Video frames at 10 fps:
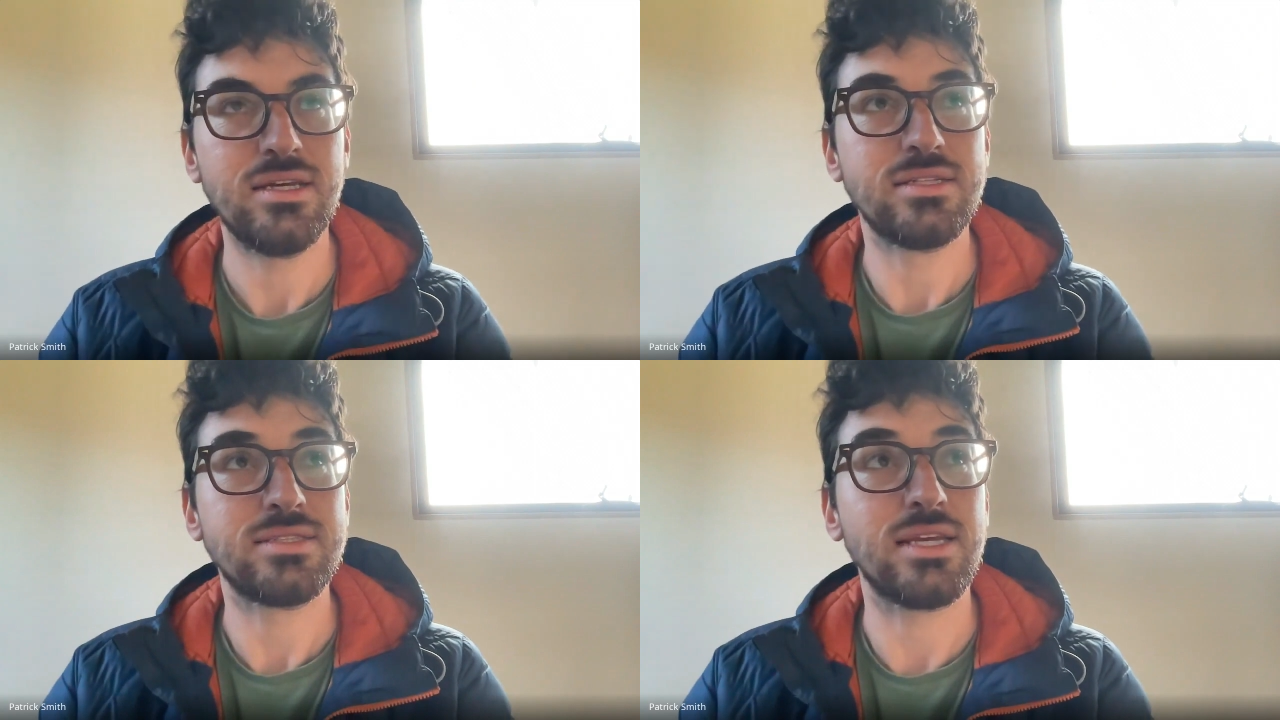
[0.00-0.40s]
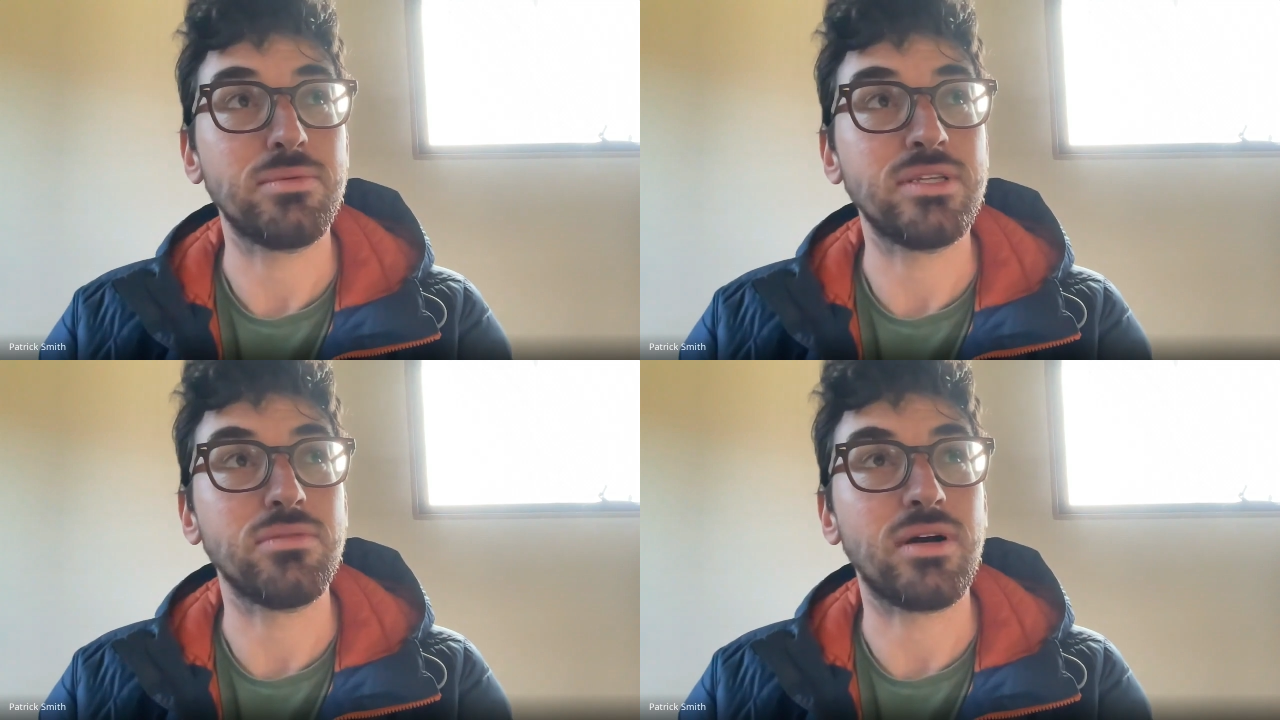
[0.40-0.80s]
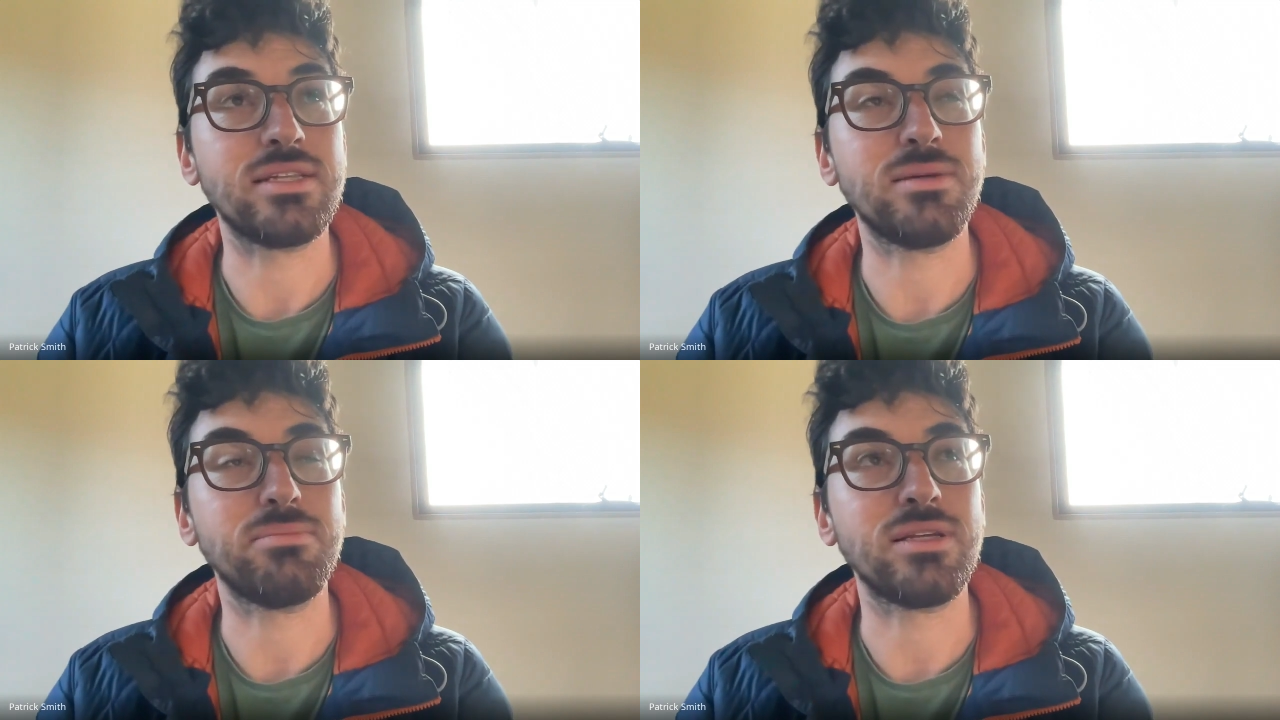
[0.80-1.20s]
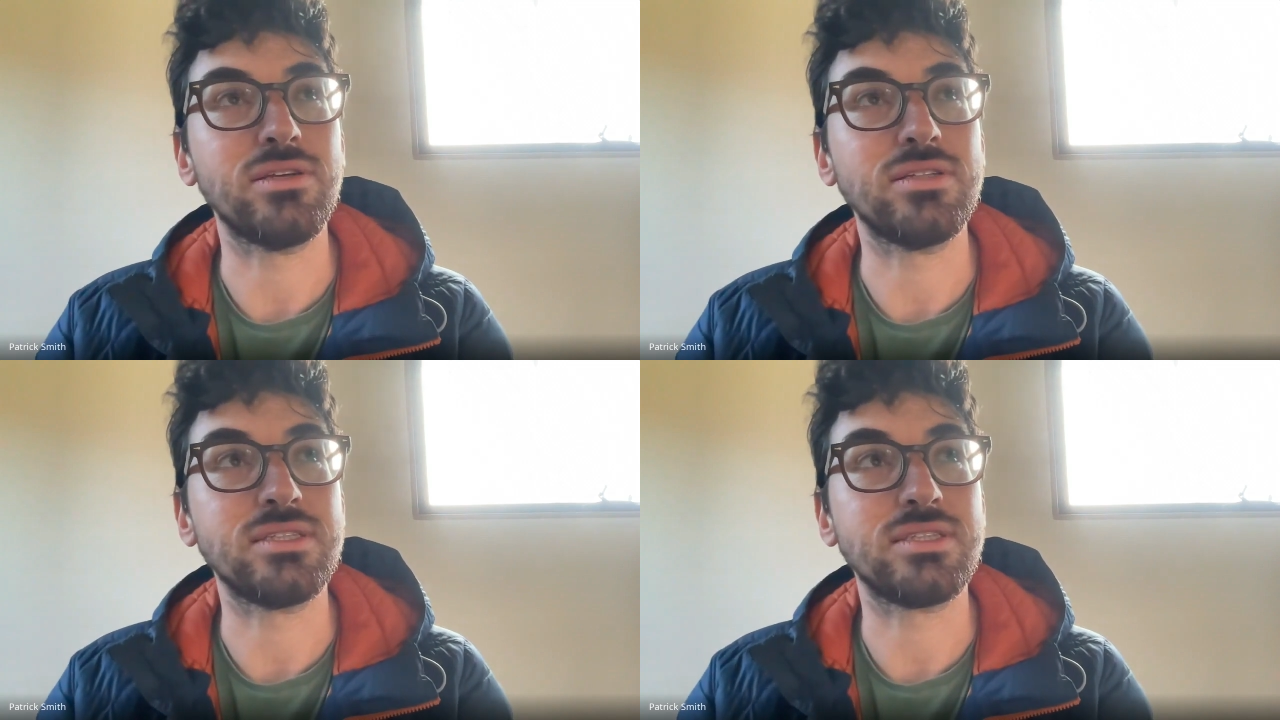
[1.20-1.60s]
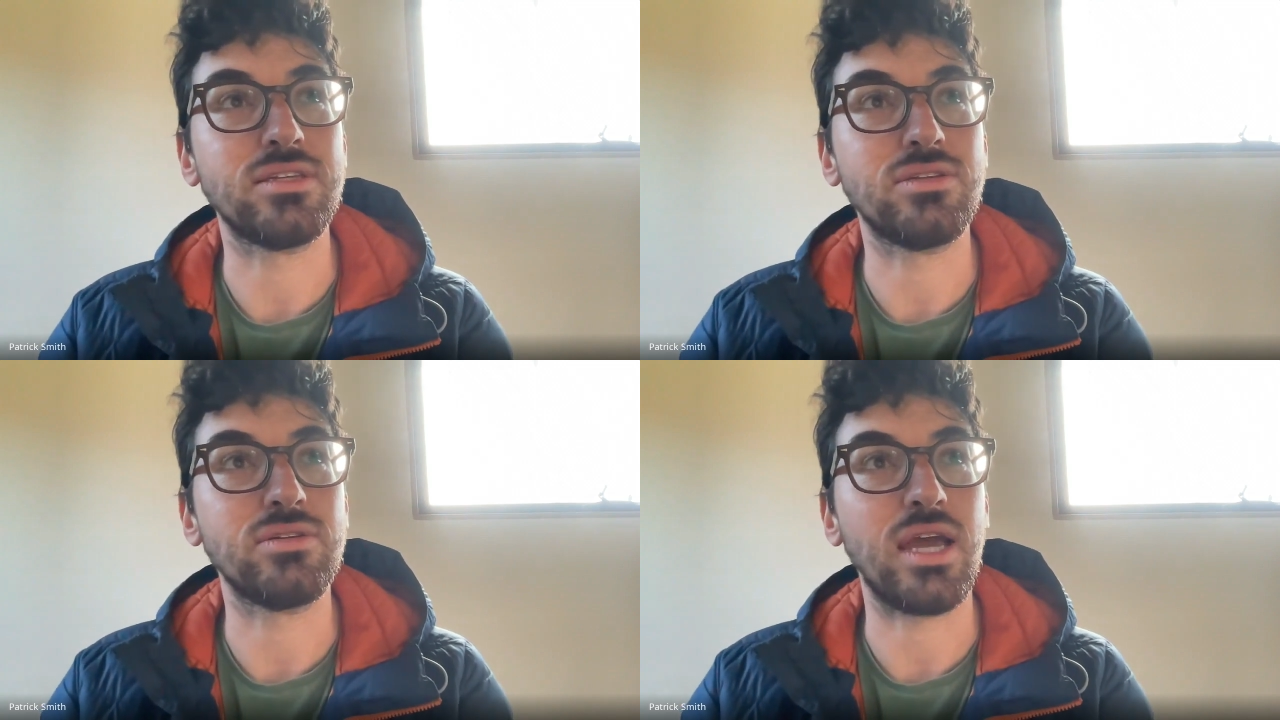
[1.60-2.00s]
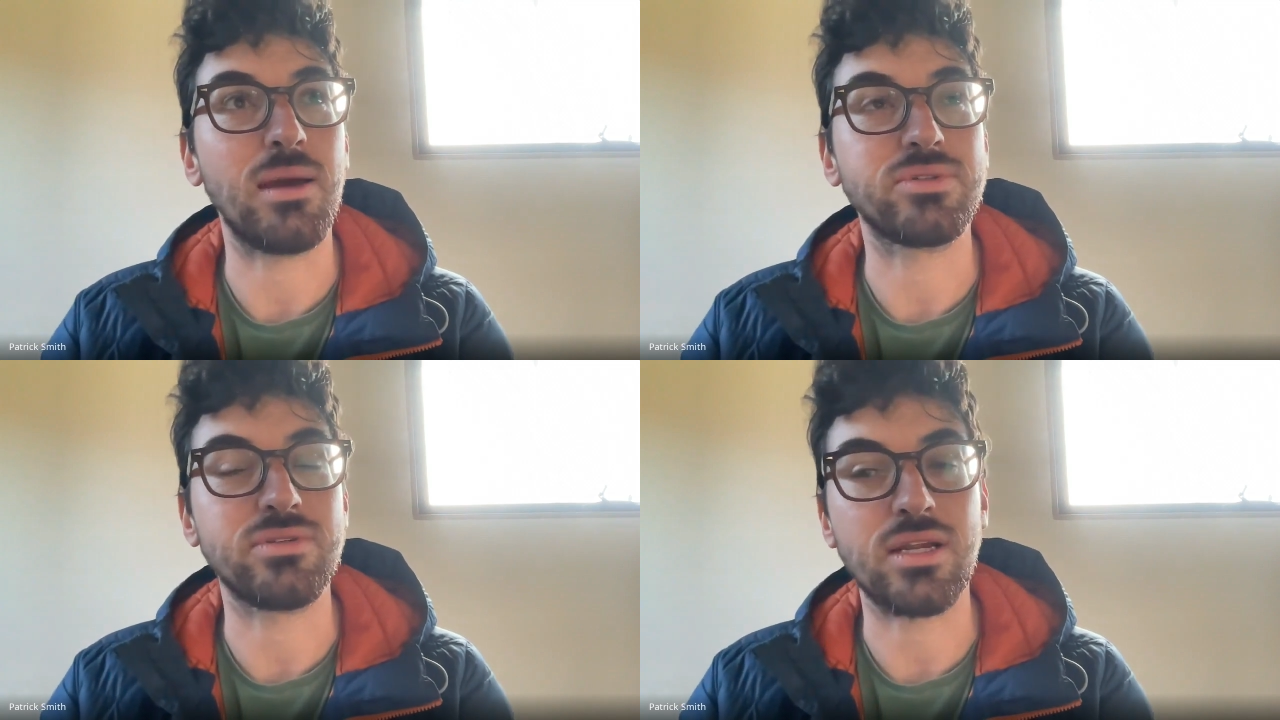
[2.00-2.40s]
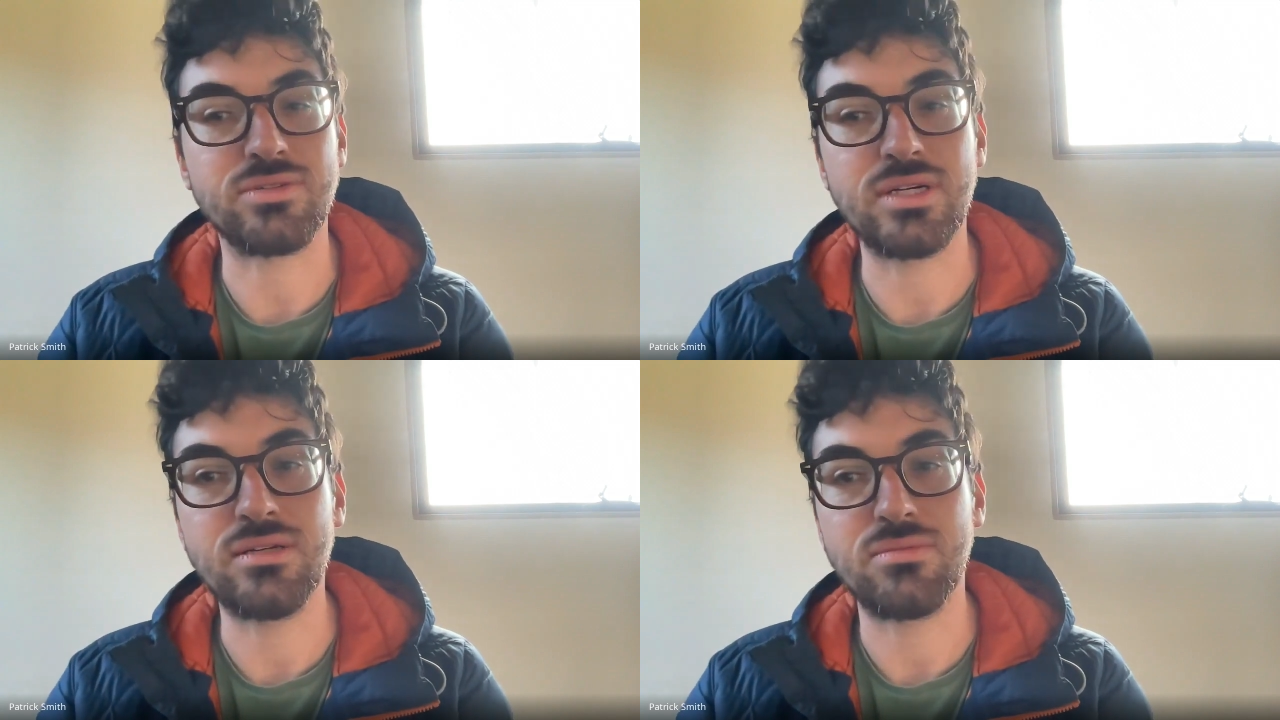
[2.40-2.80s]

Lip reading: Tailwind UI template uses the new app directory,